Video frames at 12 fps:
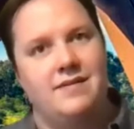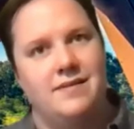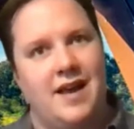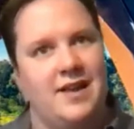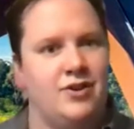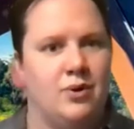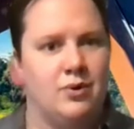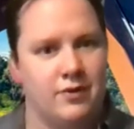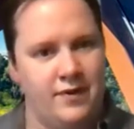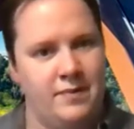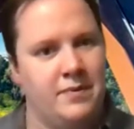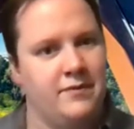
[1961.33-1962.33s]

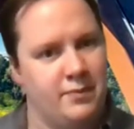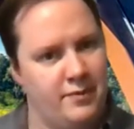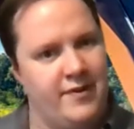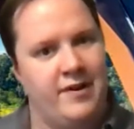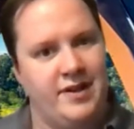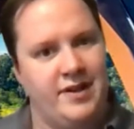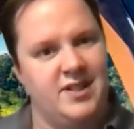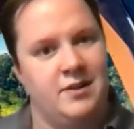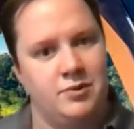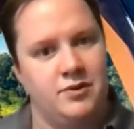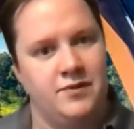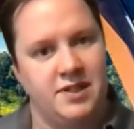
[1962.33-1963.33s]
ethnography, but from a very
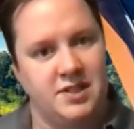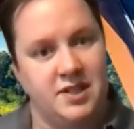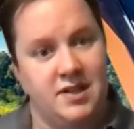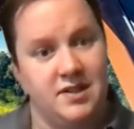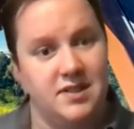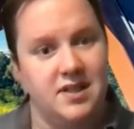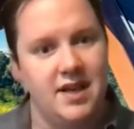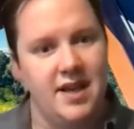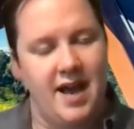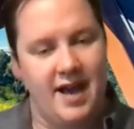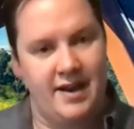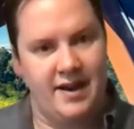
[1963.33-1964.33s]
interpretivist stance.
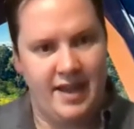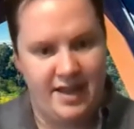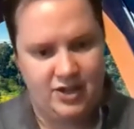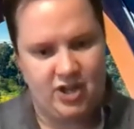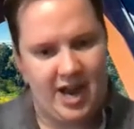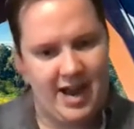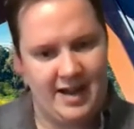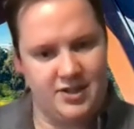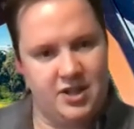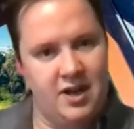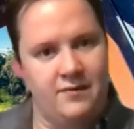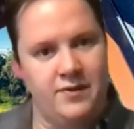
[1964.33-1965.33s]
And each act
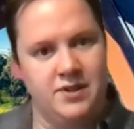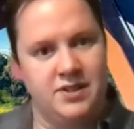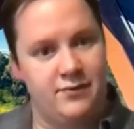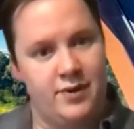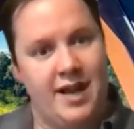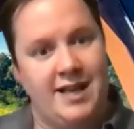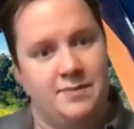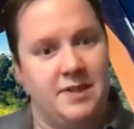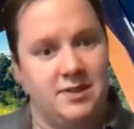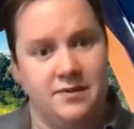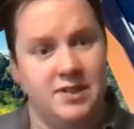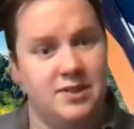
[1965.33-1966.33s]
covers different
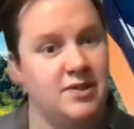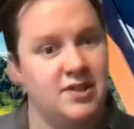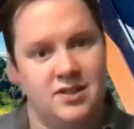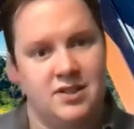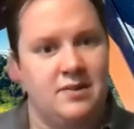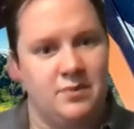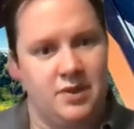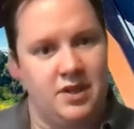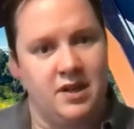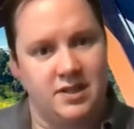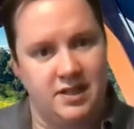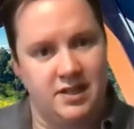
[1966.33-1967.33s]
aspects of it. So it starts out with the
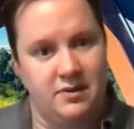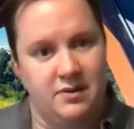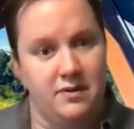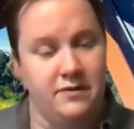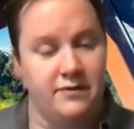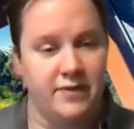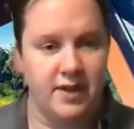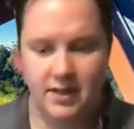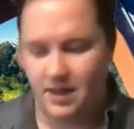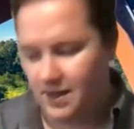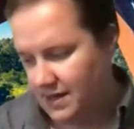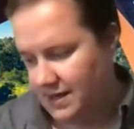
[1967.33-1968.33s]
idea of
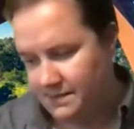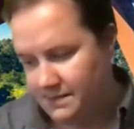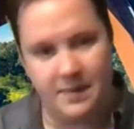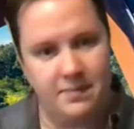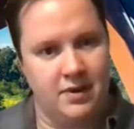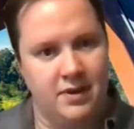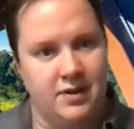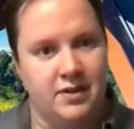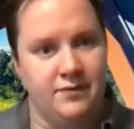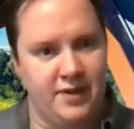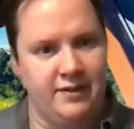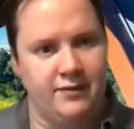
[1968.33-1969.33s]
people are
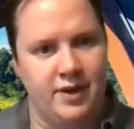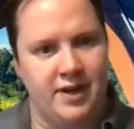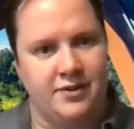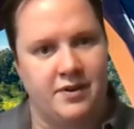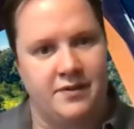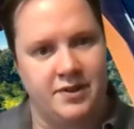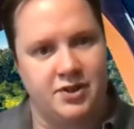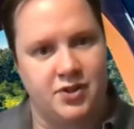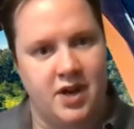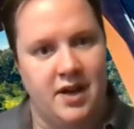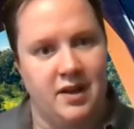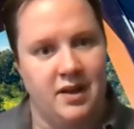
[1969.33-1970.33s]
convening for an ethnographic
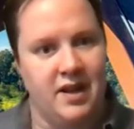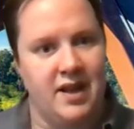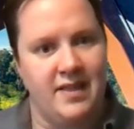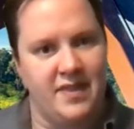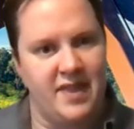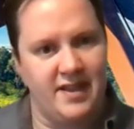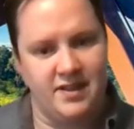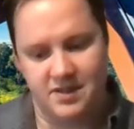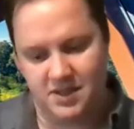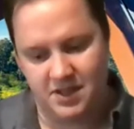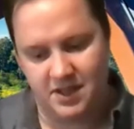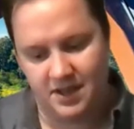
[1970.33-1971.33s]
trial. And then
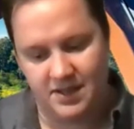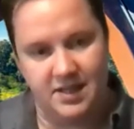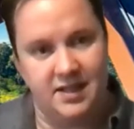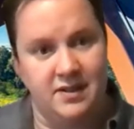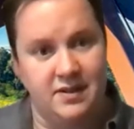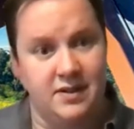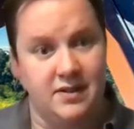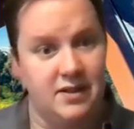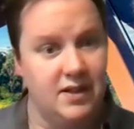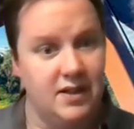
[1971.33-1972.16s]
there's the idea that